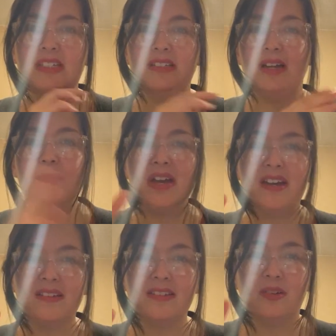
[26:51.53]
a
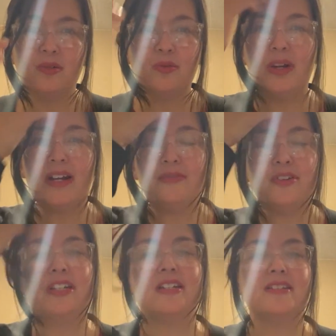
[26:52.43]
mess, or whatever
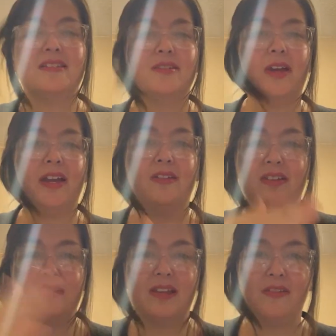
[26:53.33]
it is, okay?
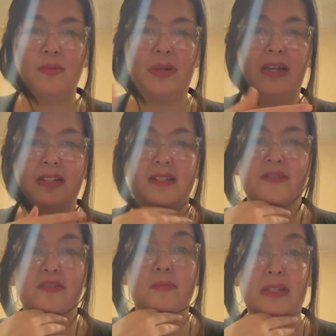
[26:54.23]
Because everybody has a
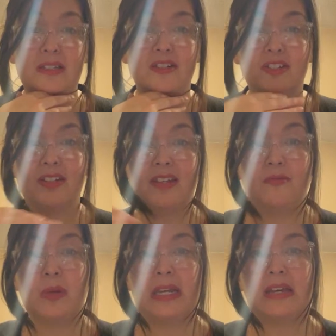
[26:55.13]
different message that they've
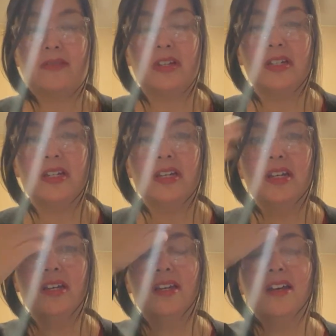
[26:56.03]
been given.
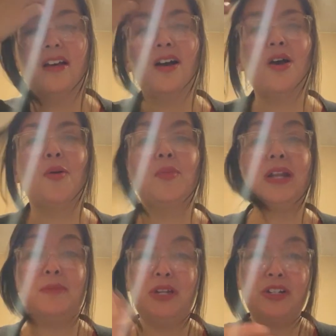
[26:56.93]
But
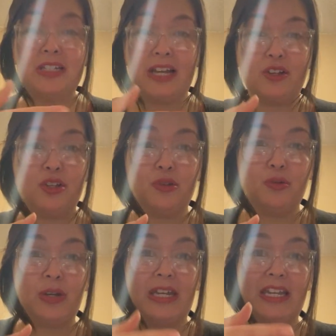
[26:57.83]
I'm here to tell
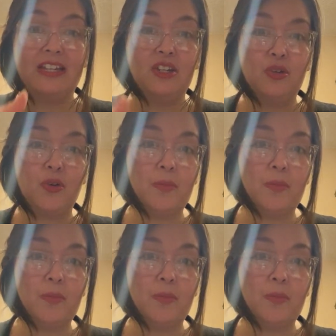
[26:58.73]
you, in your